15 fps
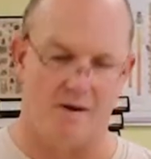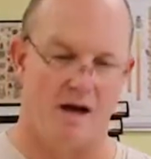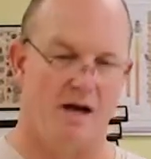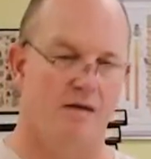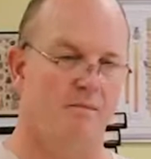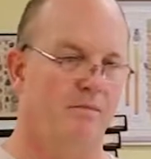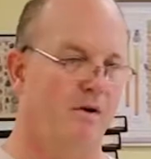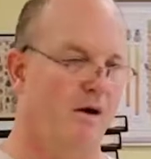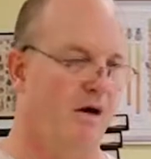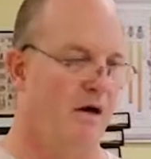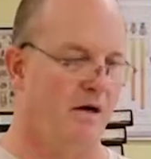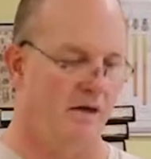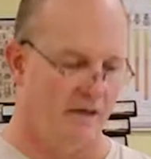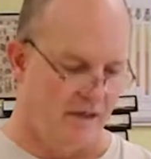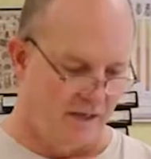bottom
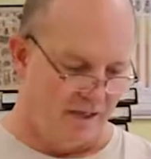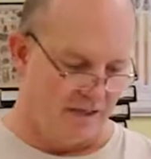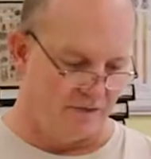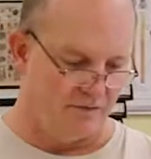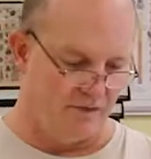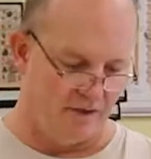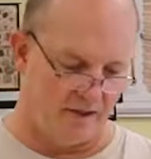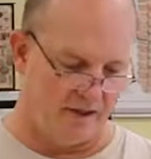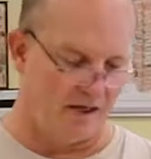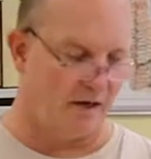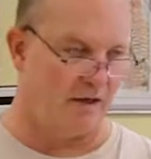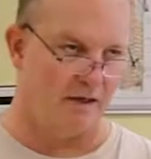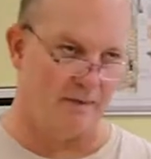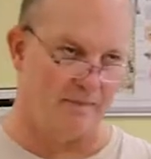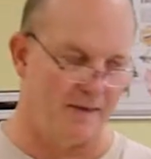bar, it's really
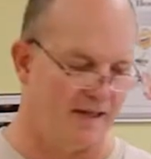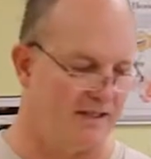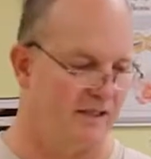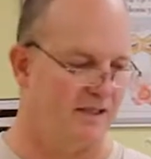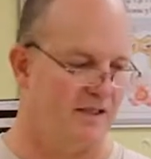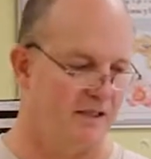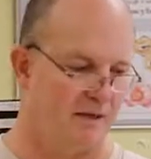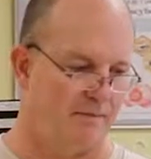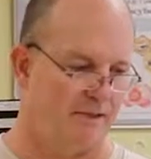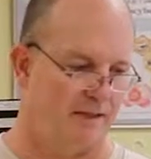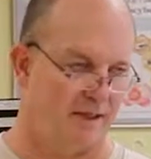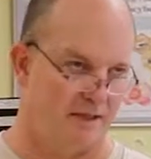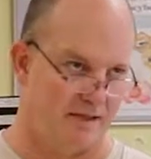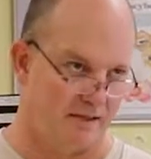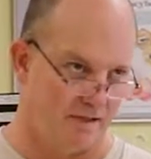hard to mess this up
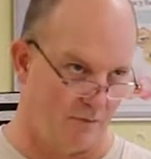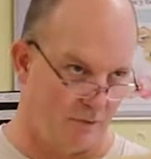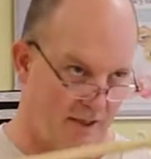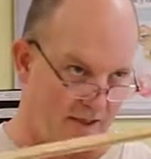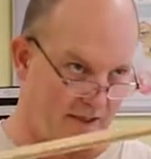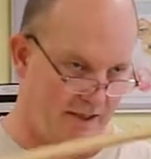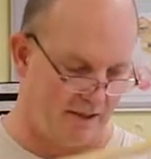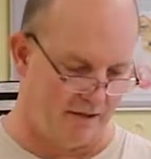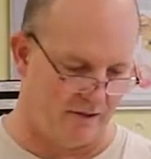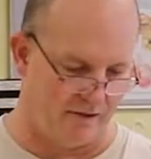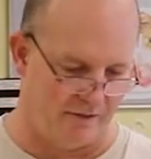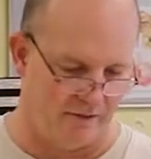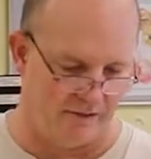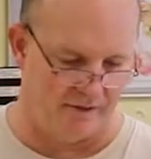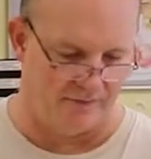because the widths here are
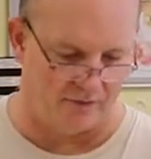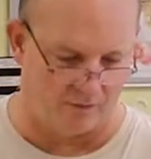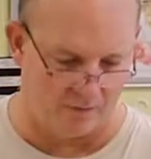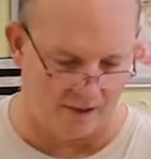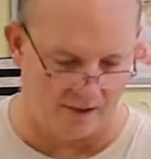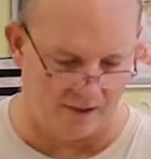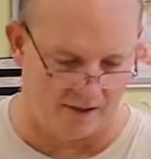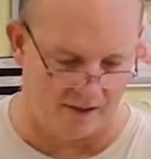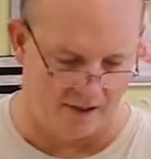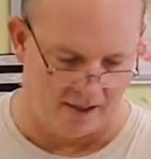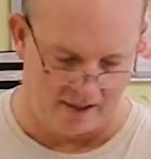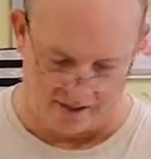two different widths.